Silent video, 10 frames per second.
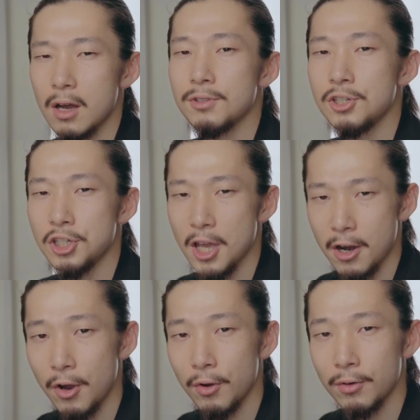on
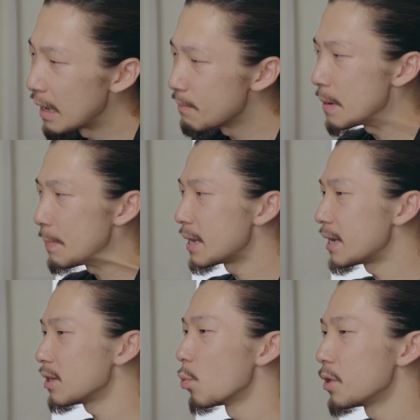shadow. In my
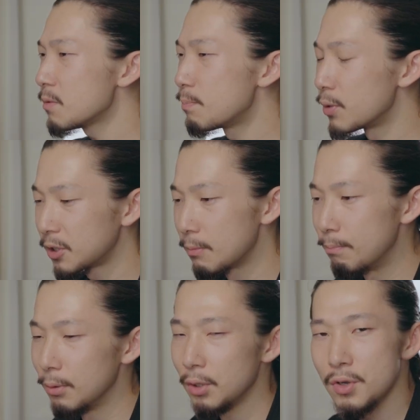opinion, when you put the
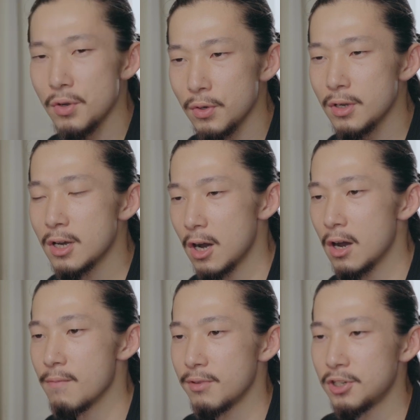blue
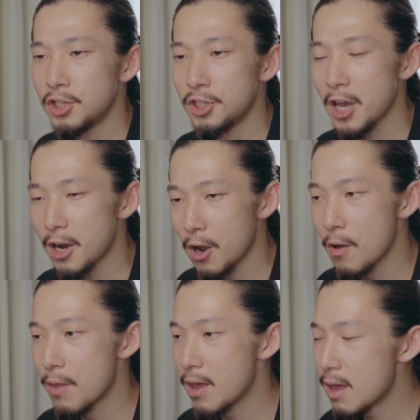on the
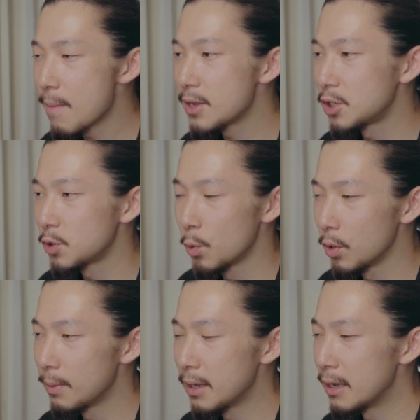shadow, the image
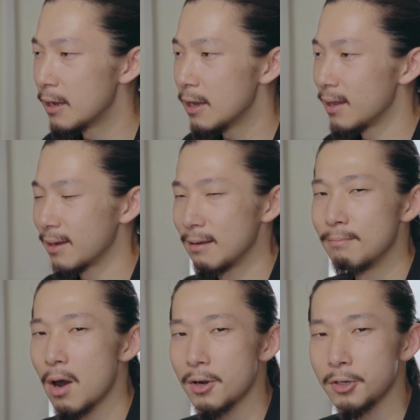will be like a
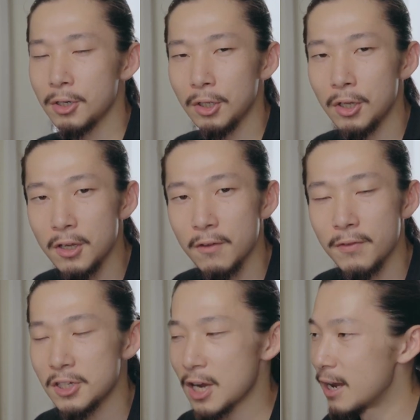modern look,
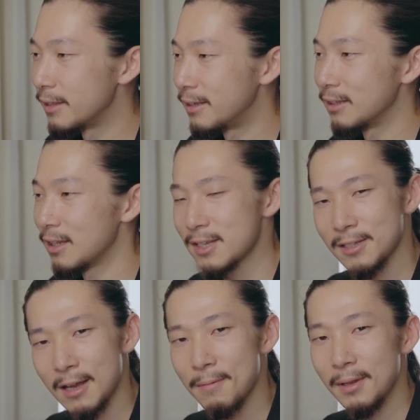which I did
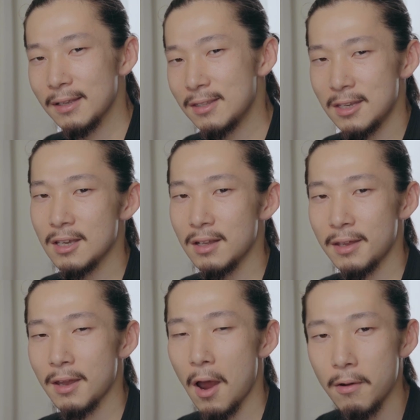last time, like teal
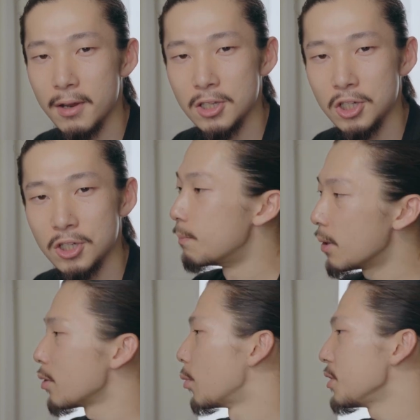and orange.
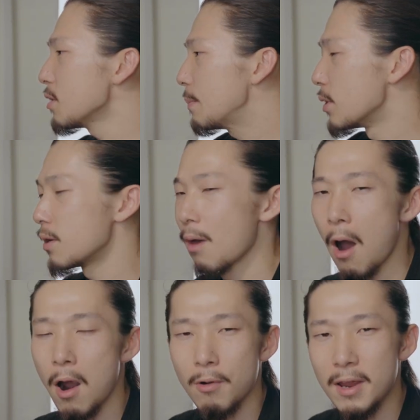But when you put
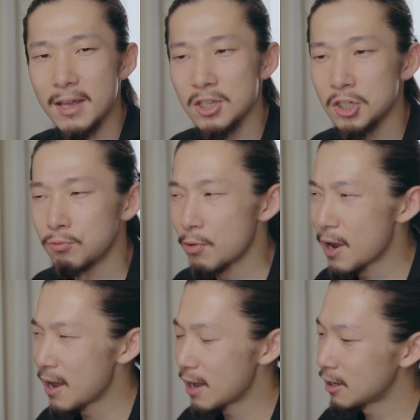orange,
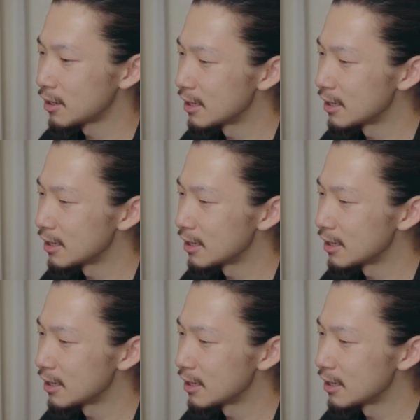red,